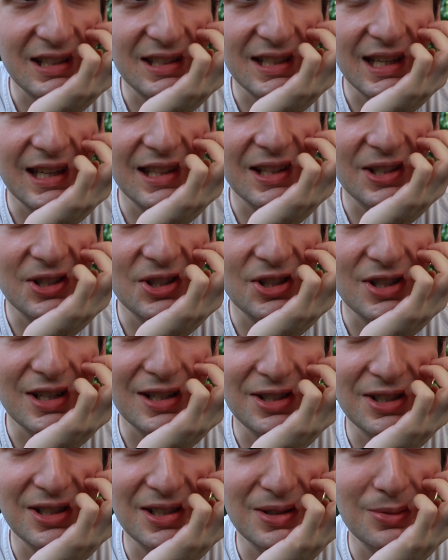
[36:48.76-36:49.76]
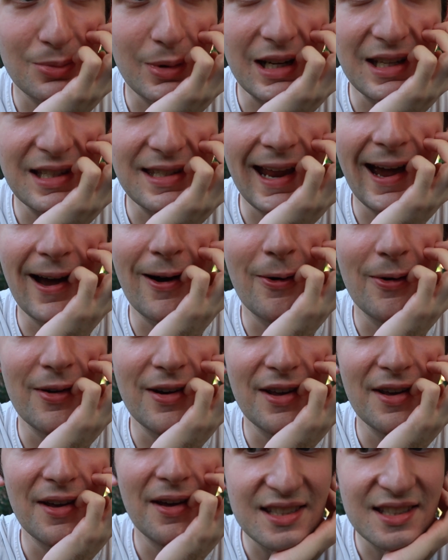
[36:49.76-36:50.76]
To say that shit just went down
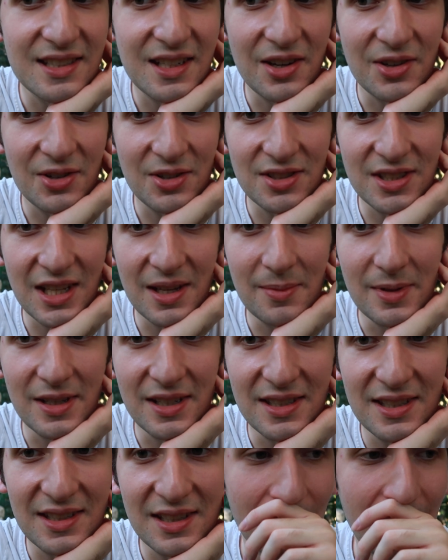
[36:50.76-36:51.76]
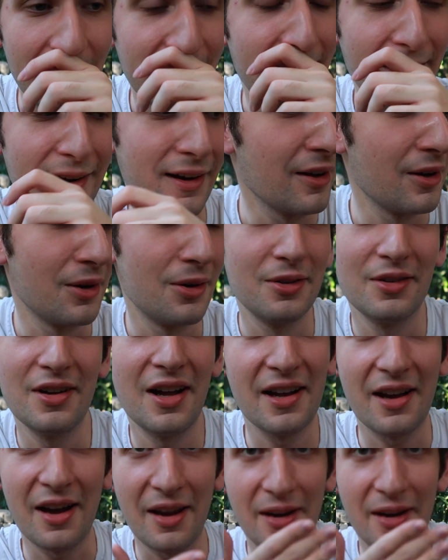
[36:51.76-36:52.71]
is an understatement. I gotta go. I